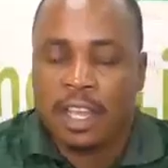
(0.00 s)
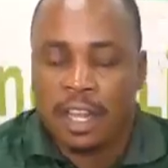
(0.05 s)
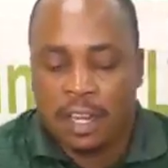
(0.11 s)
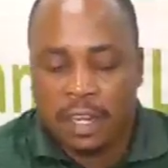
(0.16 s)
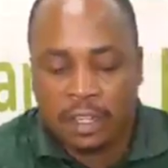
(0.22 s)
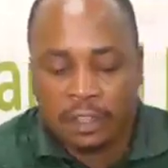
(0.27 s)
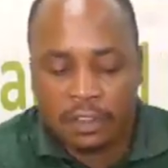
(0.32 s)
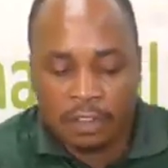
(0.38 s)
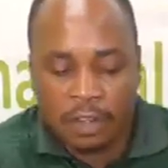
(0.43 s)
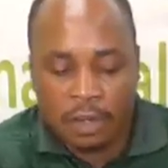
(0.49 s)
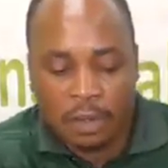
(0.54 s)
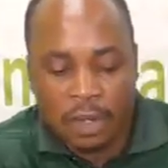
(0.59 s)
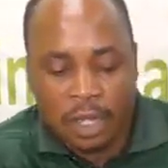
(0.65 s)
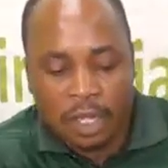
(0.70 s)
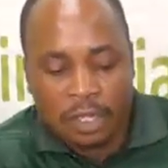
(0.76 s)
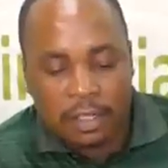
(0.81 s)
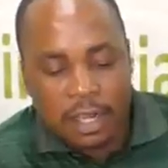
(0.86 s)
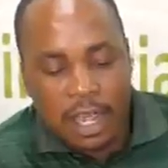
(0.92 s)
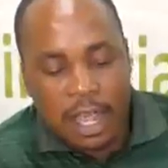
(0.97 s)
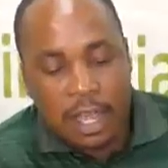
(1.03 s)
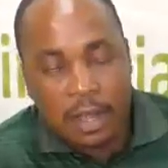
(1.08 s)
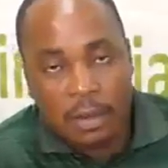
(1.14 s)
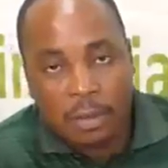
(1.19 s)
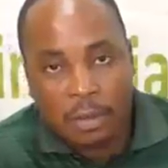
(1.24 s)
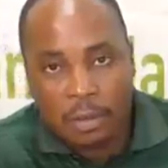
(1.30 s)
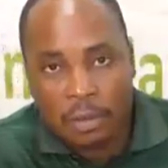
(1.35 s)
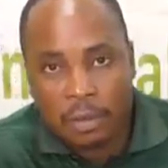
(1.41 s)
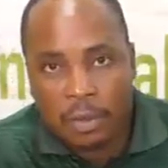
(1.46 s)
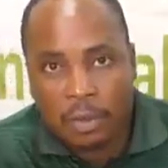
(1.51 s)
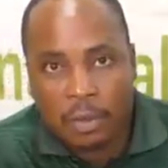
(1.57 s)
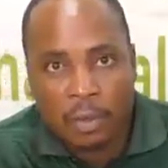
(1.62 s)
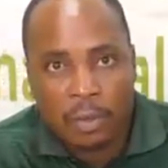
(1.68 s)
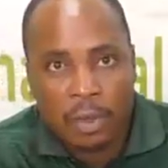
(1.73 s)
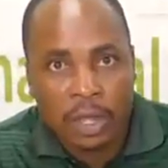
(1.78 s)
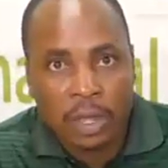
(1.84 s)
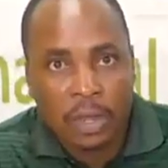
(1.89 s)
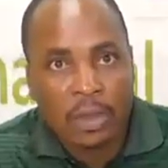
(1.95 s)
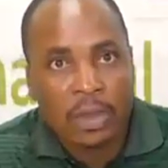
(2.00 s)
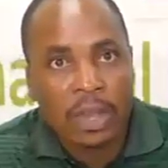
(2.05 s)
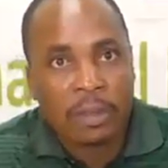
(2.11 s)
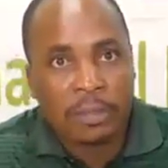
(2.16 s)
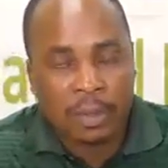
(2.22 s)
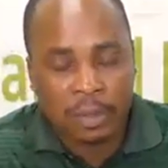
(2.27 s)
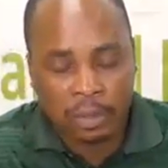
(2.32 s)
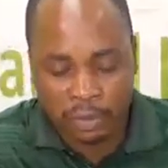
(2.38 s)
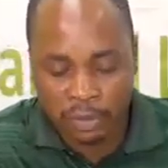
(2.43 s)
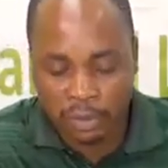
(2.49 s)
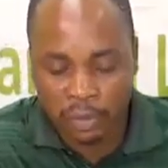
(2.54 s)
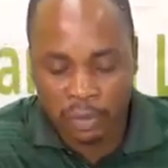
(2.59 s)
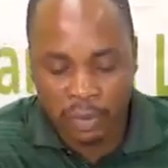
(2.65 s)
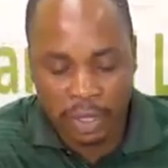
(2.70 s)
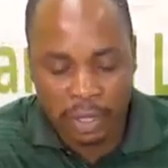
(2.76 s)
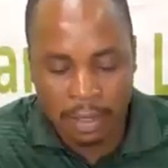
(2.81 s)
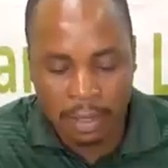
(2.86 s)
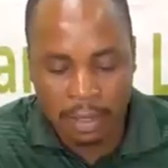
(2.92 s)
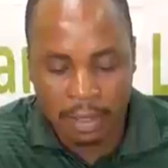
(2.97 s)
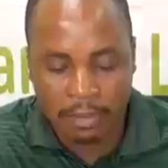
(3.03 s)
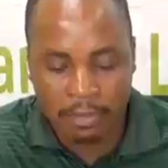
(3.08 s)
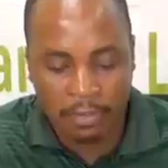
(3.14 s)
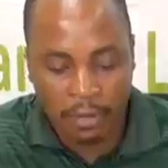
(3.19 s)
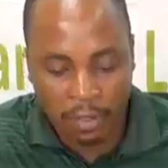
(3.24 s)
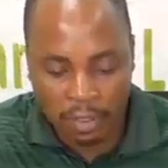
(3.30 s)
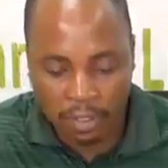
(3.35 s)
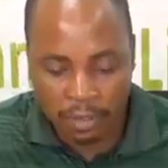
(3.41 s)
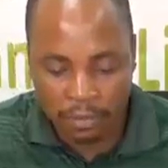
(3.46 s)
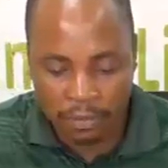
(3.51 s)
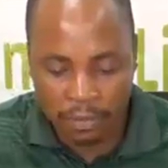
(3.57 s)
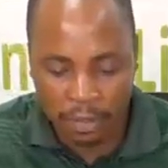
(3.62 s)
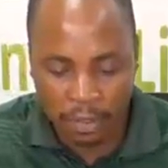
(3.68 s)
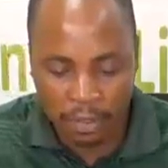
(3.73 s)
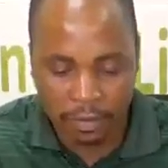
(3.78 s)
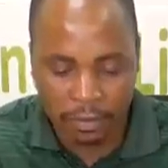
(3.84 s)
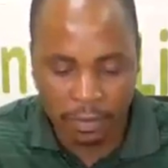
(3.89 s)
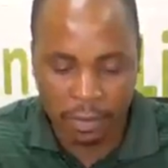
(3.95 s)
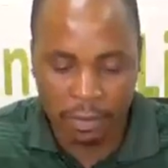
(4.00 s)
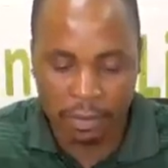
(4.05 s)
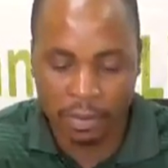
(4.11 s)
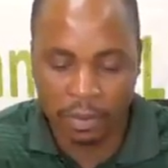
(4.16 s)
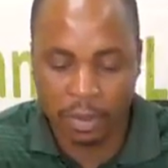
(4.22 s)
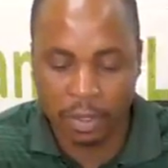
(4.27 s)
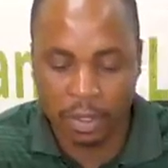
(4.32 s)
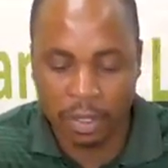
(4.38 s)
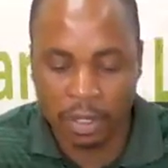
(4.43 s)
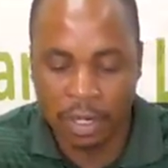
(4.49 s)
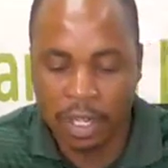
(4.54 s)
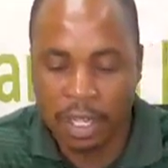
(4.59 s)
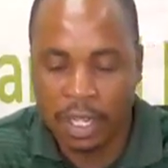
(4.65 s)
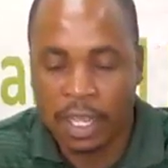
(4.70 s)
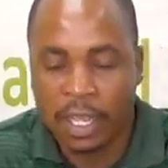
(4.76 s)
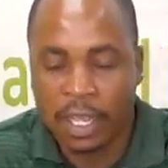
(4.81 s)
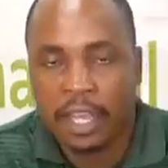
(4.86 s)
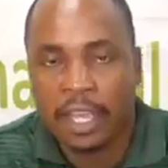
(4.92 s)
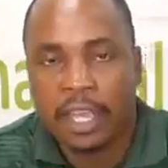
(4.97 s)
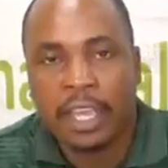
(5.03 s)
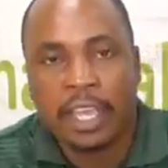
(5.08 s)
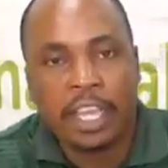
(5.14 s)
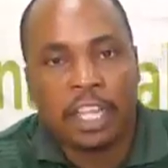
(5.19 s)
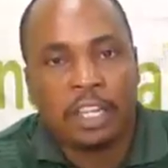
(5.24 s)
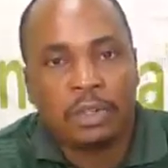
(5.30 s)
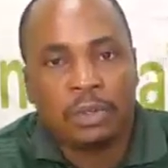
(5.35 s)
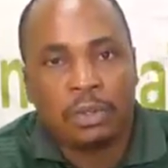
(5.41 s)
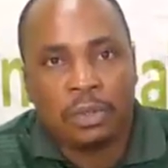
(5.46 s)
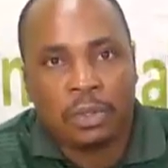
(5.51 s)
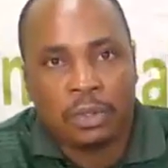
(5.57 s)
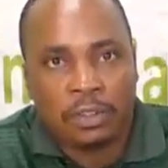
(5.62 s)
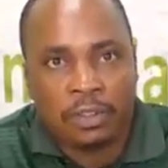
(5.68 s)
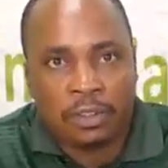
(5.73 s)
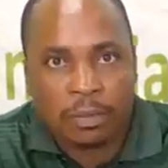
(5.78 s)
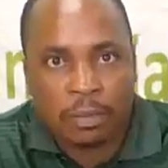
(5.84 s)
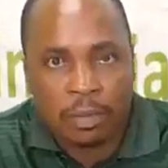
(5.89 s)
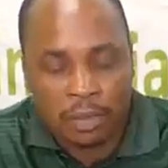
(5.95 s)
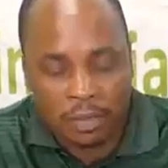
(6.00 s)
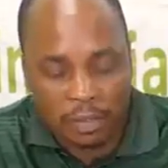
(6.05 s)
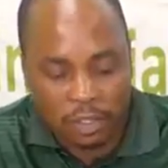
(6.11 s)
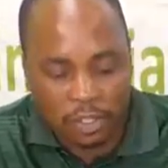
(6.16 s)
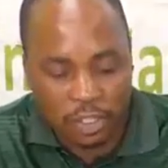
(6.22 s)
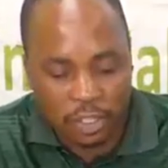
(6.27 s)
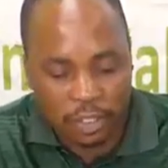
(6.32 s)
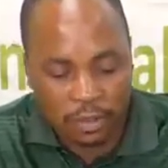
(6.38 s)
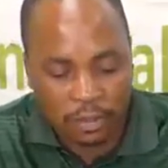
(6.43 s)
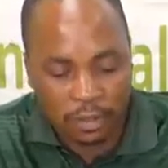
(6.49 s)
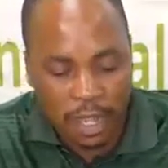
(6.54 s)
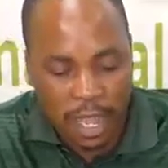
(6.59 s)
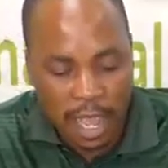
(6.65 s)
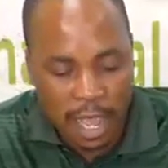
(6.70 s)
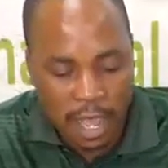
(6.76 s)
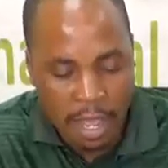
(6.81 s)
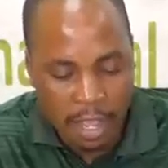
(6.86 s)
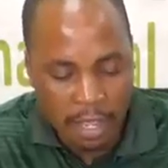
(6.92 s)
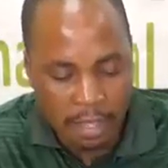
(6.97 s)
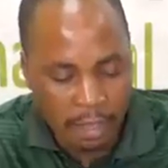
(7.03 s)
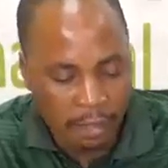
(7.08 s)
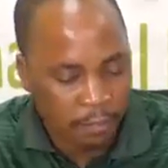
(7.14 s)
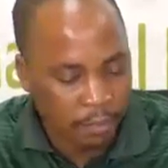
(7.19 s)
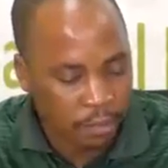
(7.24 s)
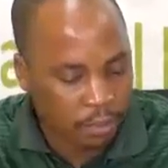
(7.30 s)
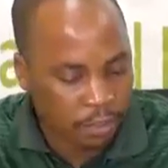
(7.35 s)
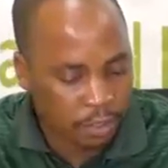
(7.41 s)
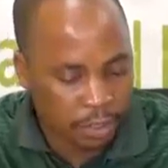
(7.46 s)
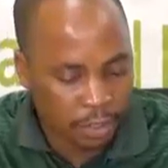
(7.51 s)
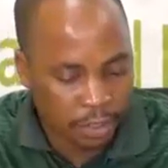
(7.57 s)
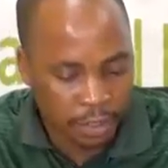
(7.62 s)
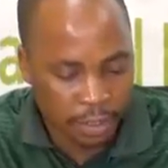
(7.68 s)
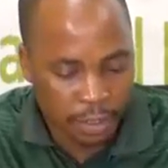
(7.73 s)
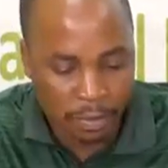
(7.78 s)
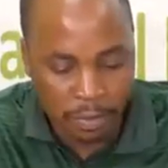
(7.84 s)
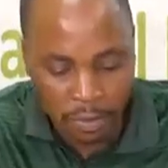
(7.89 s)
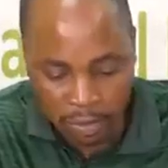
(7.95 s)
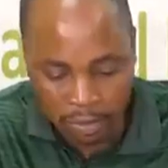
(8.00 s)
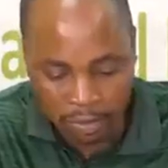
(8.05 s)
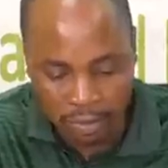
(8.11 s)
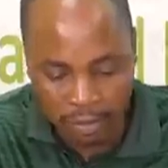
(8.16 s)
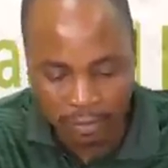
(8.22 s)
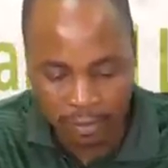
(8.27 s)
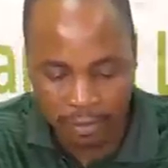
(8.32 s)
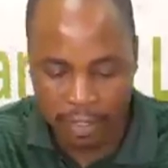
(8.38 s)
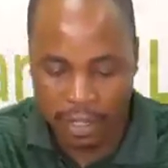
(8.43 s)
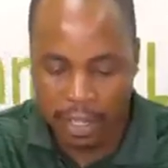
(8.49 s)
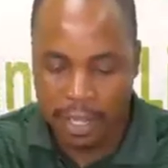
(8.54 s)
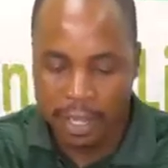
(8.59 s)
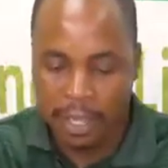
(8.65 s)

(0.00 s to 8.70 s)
let's look at how we go about with voting for these people into those positions, the voting process.